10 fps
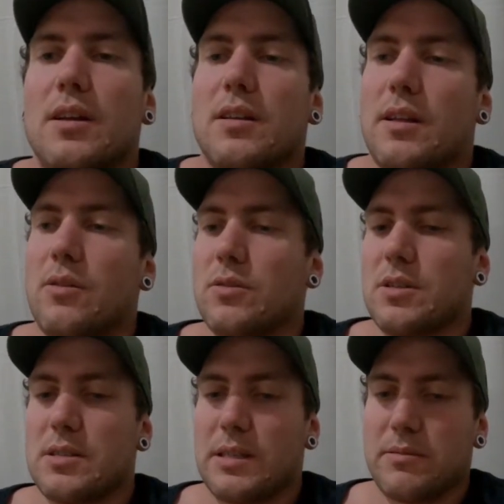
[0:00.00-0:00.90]
They all
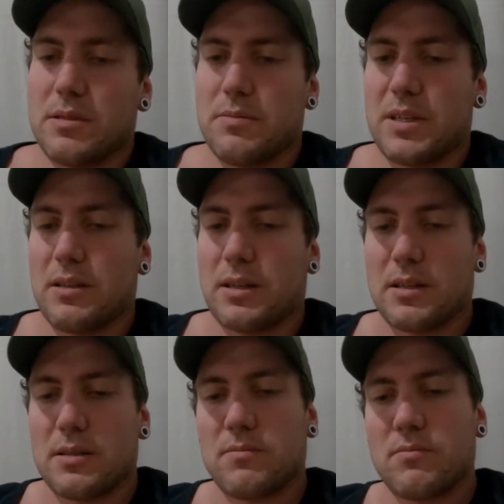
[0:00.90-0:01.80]
just seem to be like a
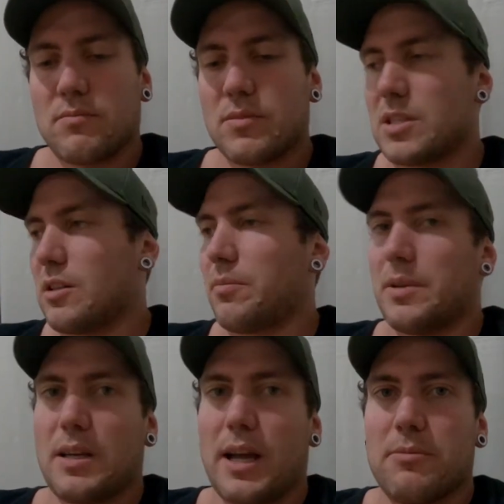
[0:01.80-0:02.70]
sloppy
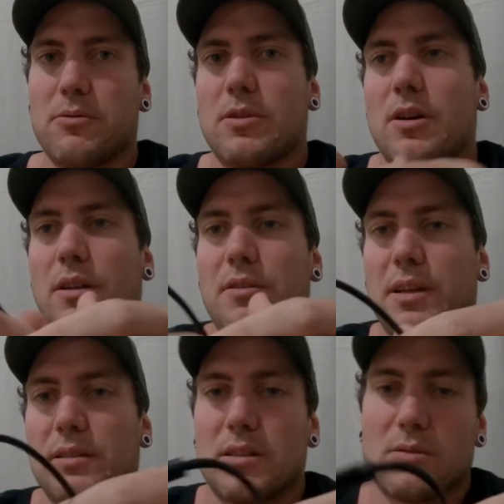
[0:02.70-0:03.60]
cable kind of
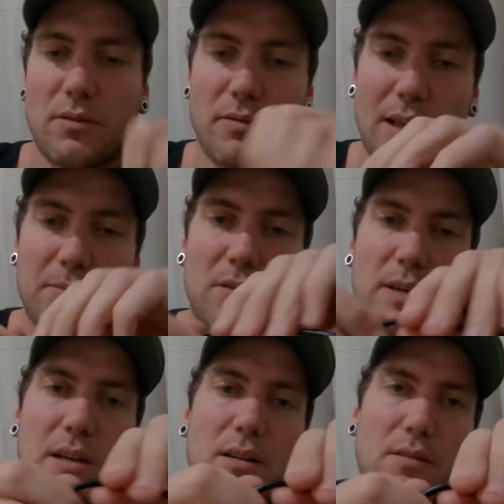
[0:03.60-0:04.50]
thing that sort of flapped
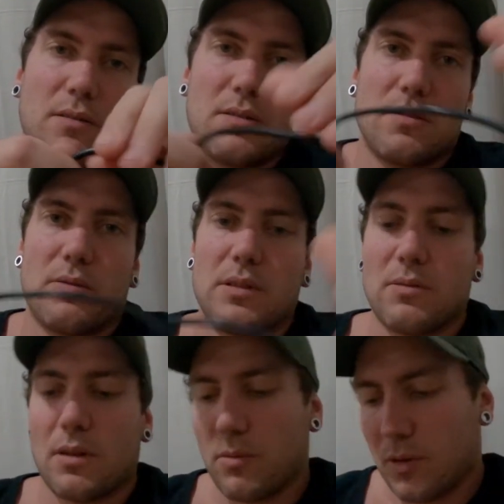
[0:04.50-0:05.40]
around, and it's not really
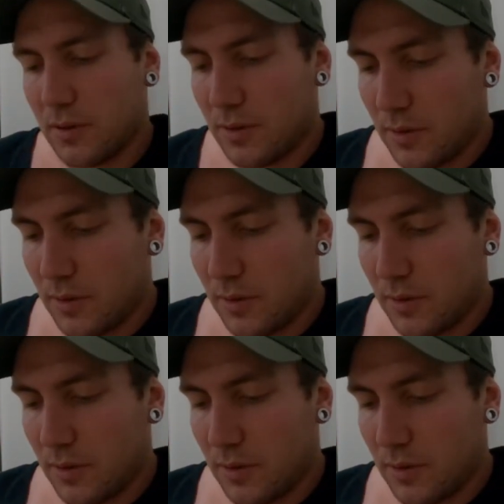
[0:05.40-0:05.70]
what I wanted.